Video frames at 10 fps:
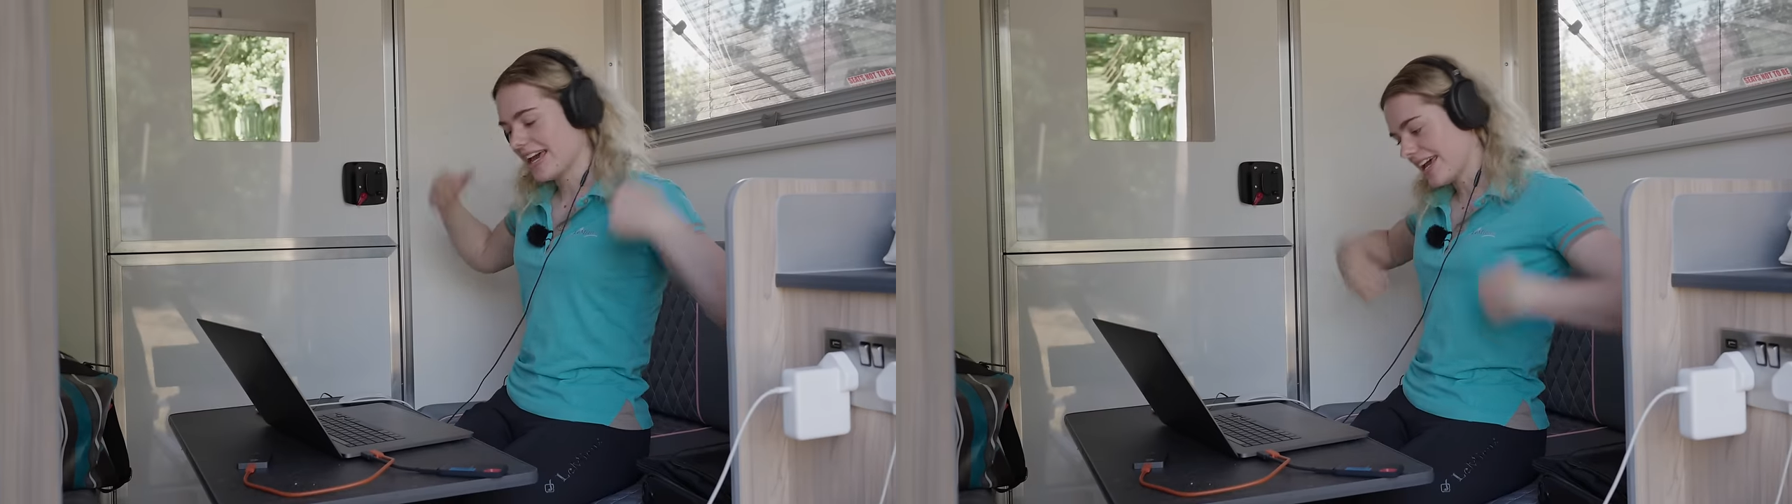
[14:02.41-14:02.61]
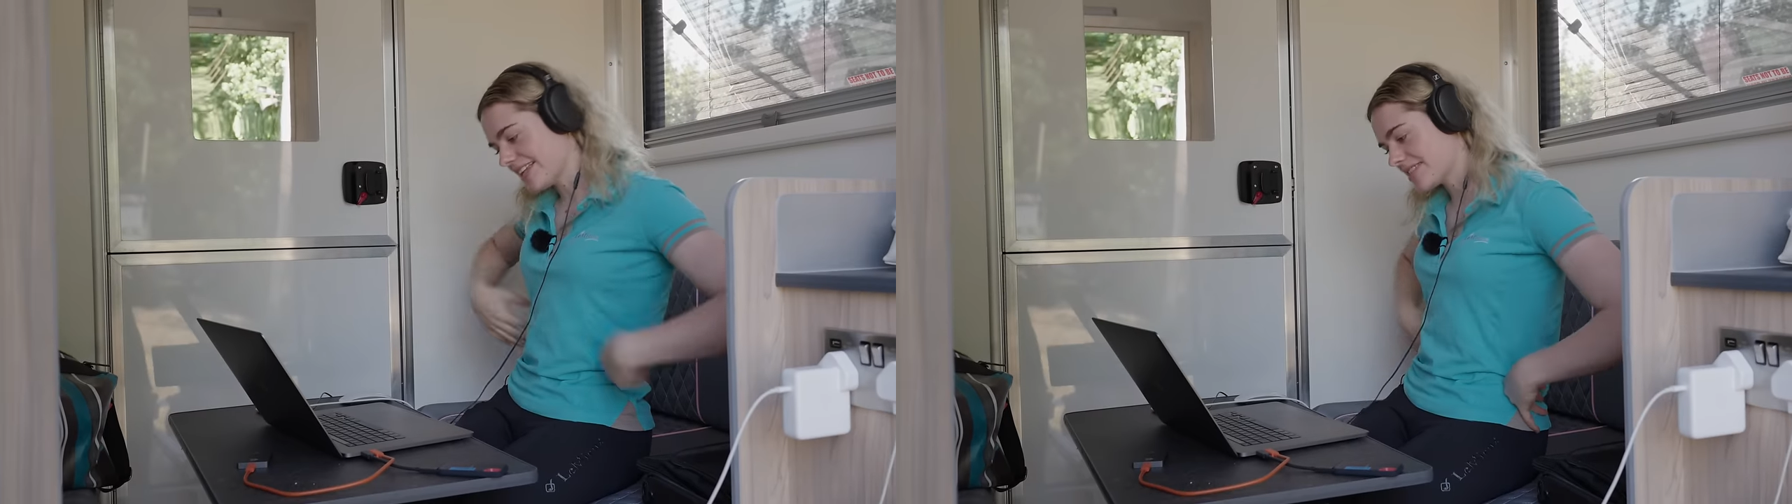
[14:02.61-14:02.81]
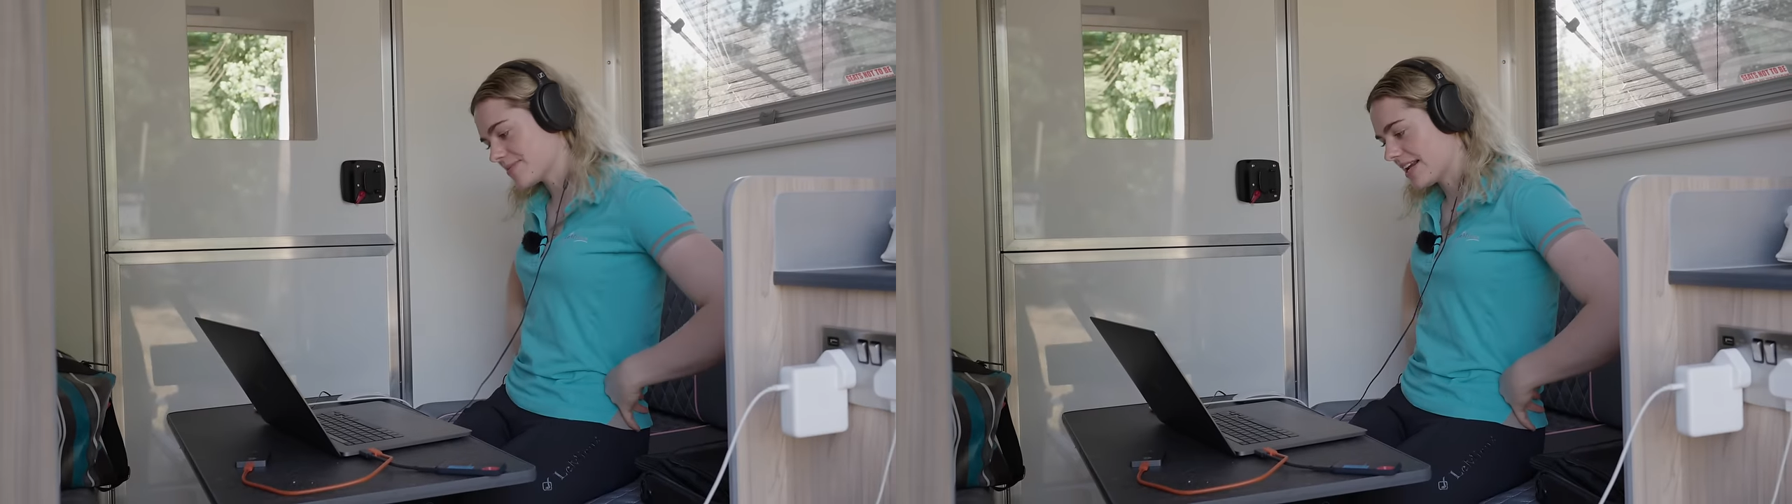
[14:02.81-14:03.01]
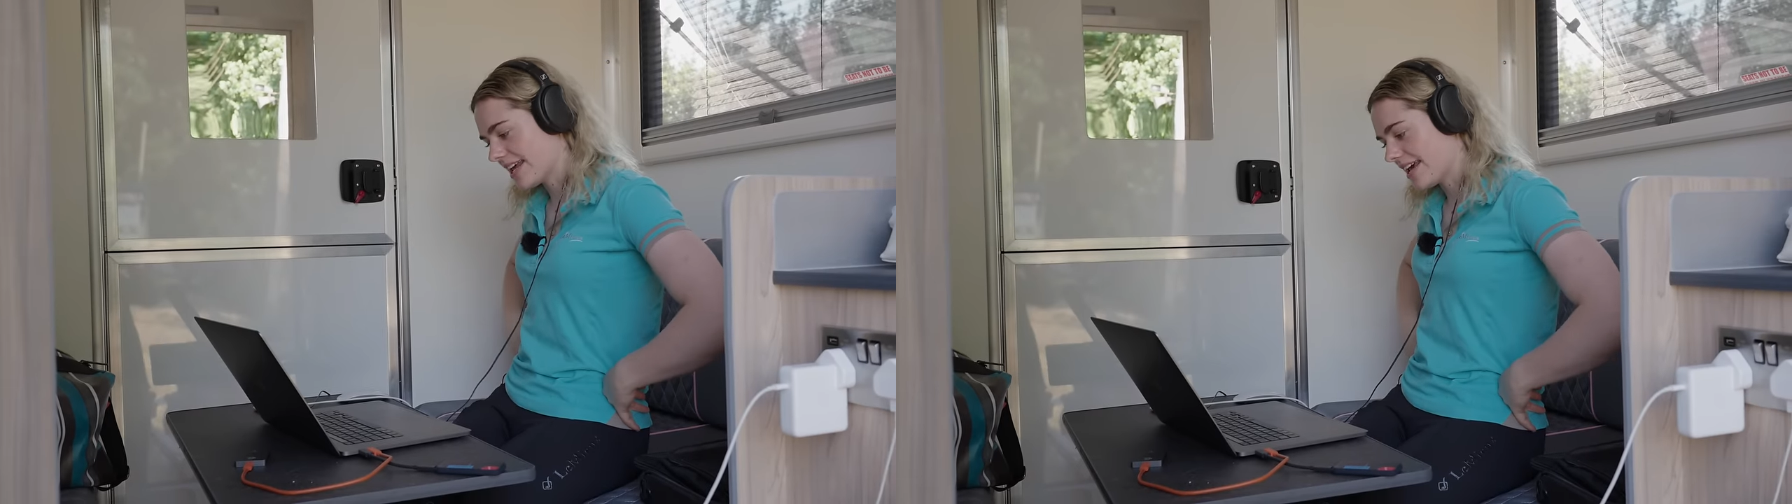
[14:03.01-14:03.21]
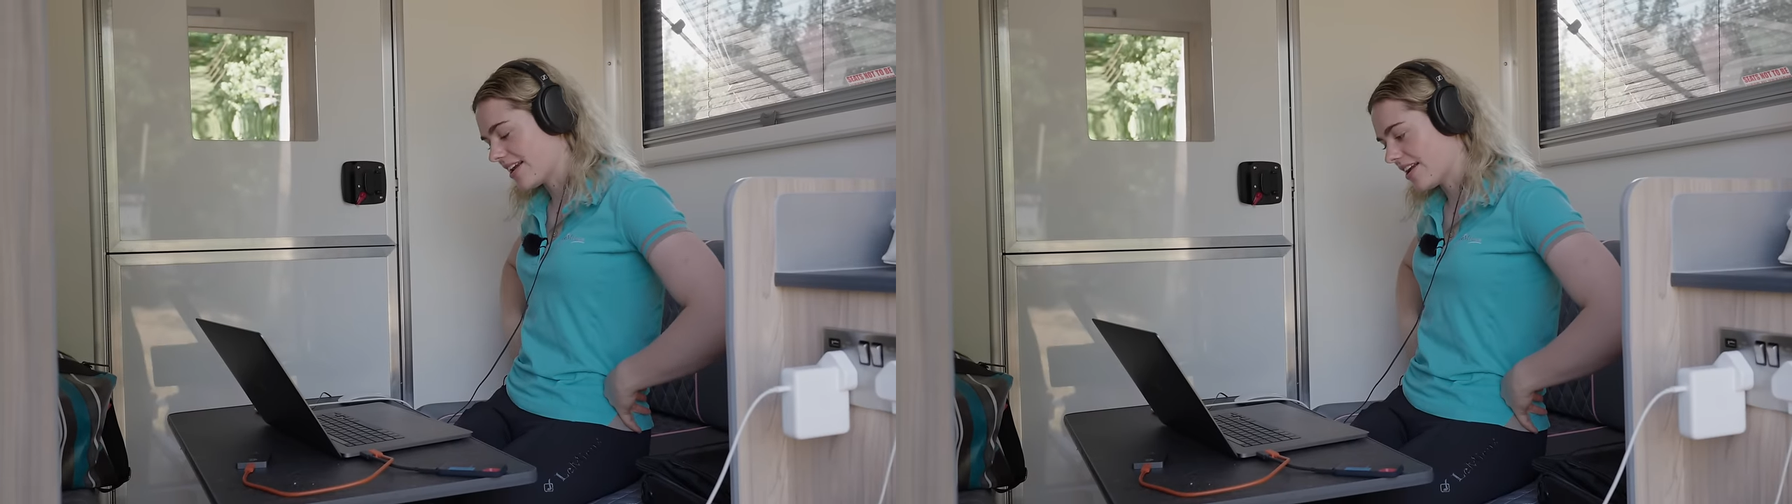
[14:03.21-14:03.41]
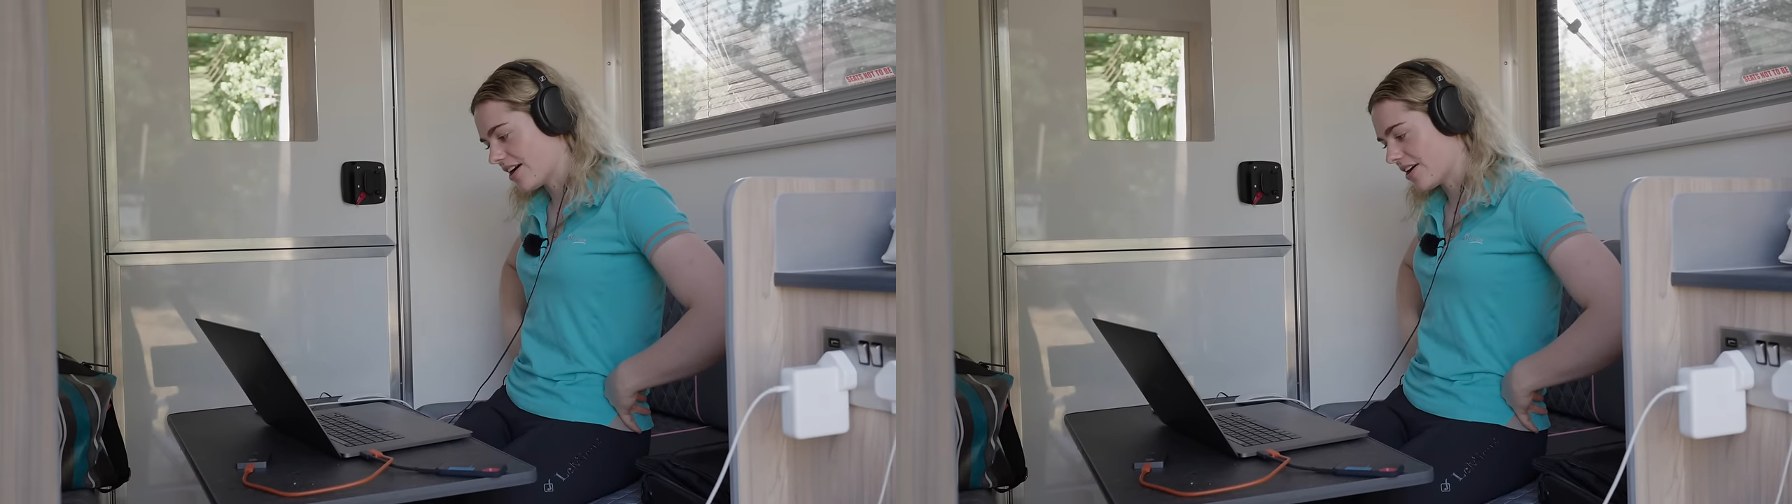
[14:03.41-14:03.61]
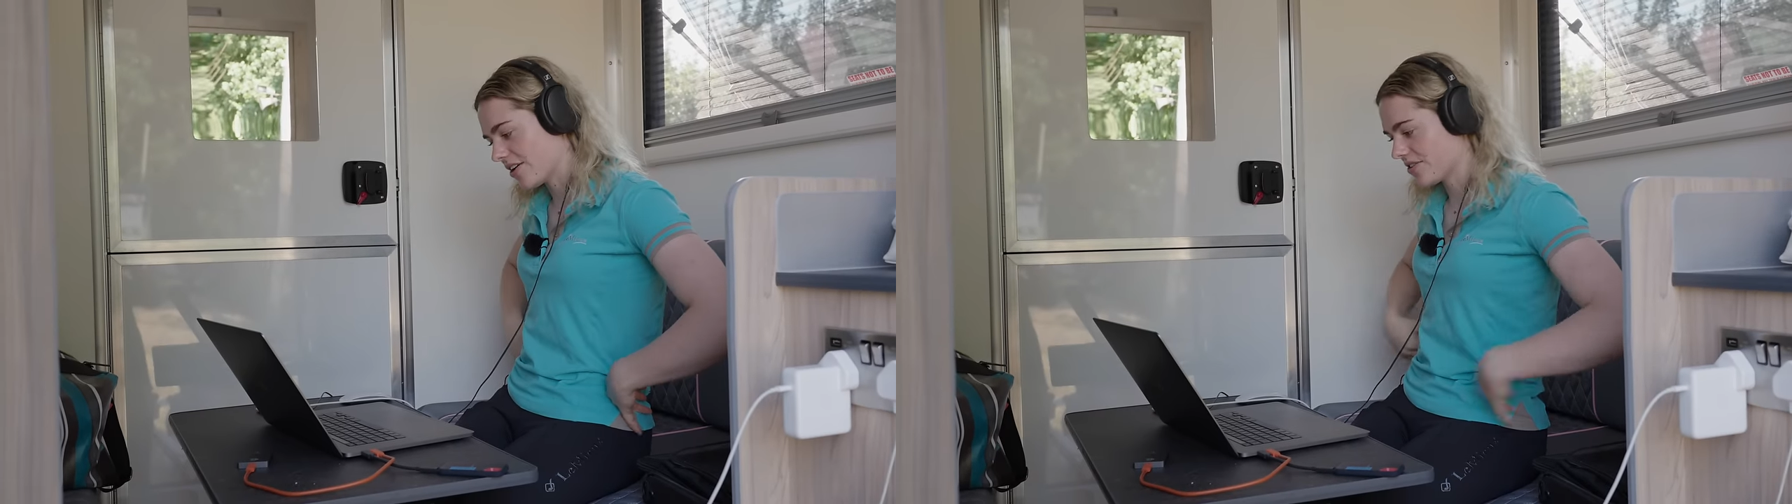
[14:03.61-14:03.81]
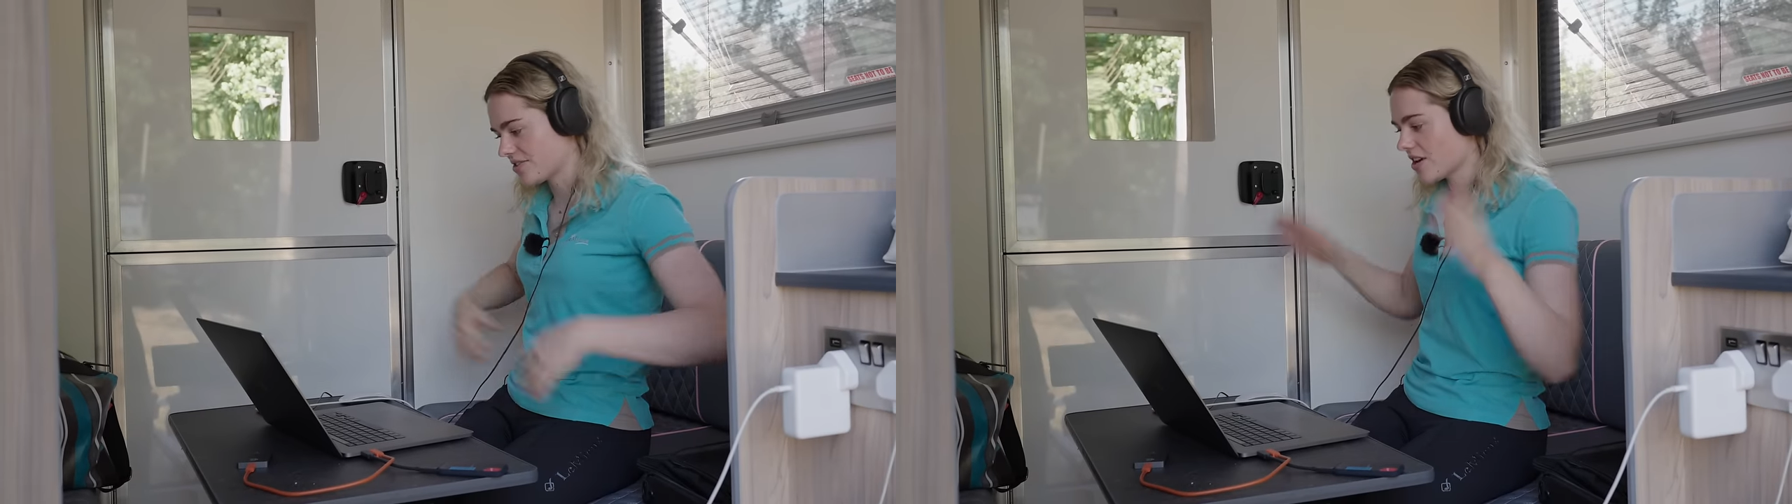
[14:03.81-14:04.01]
in some clean
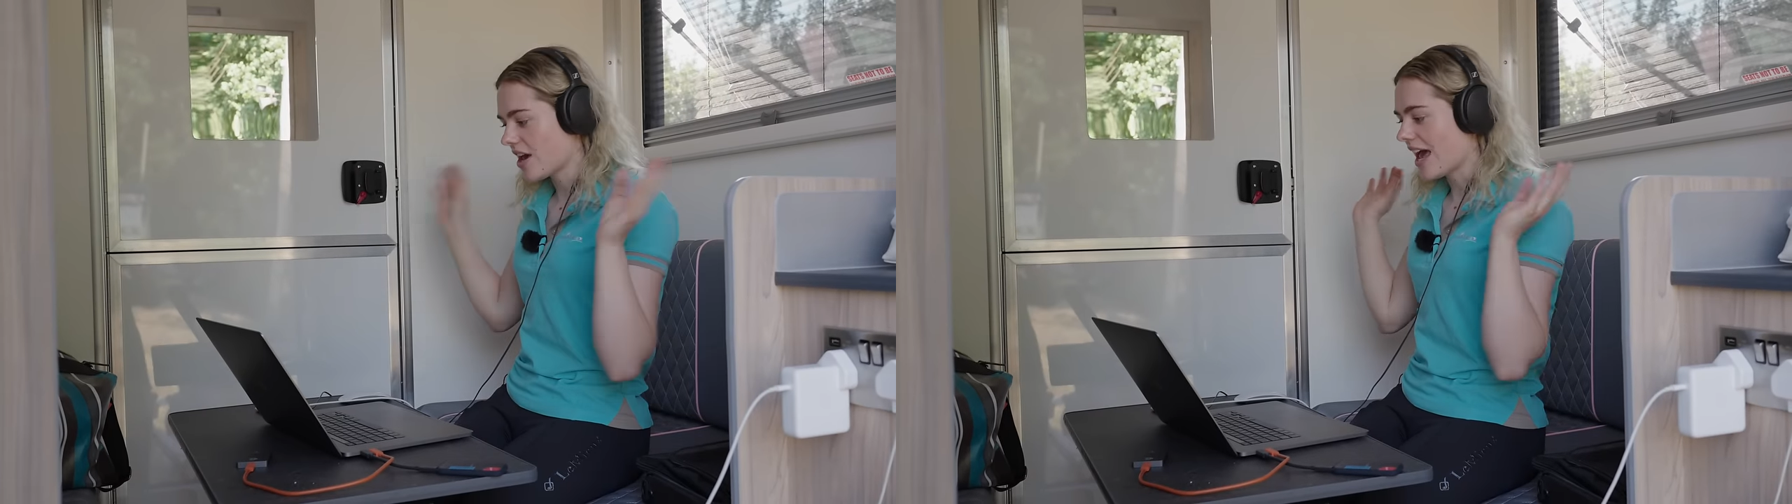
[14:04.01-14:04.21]
clothes,